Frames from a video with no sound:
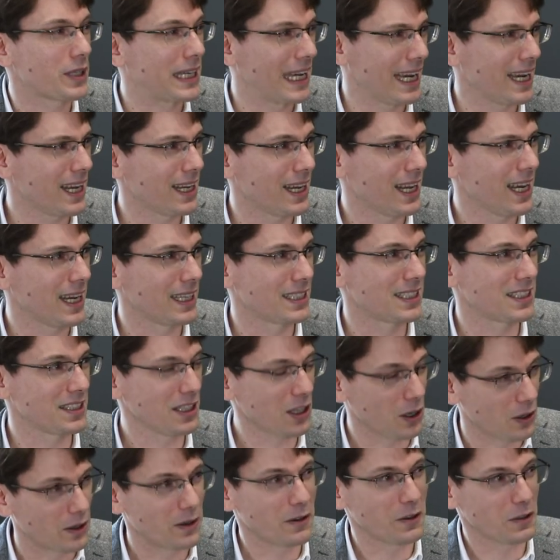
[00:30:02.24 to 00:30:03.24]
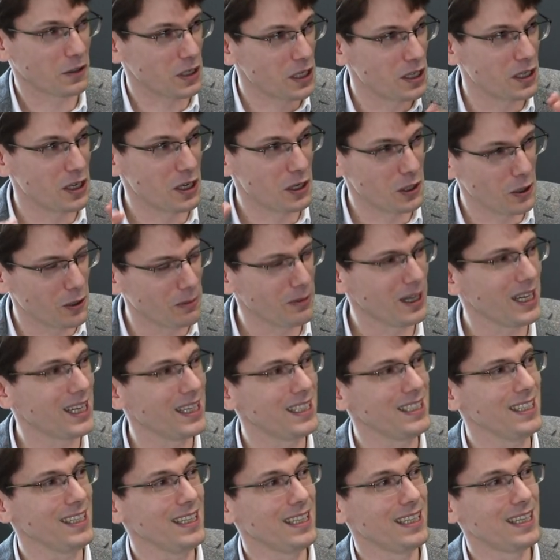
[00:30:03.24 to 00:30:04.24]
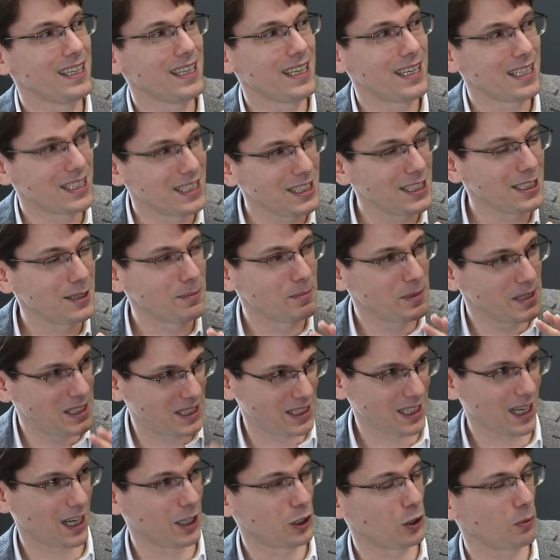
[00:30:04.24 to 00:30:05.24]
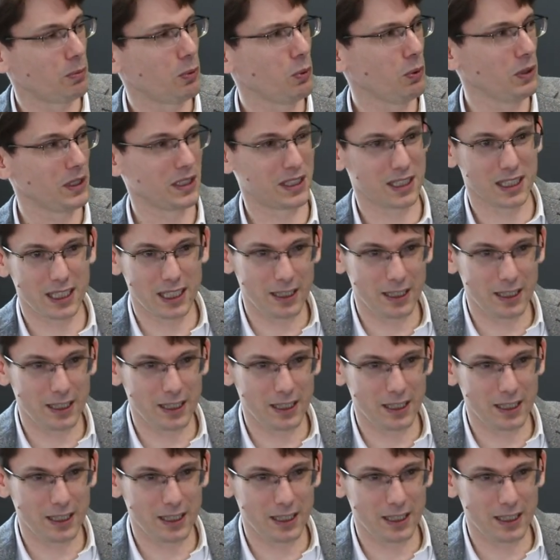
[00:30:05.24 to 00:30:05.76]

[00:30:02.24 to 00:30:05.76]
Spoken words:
careless. No, in your mind, it is beside the point.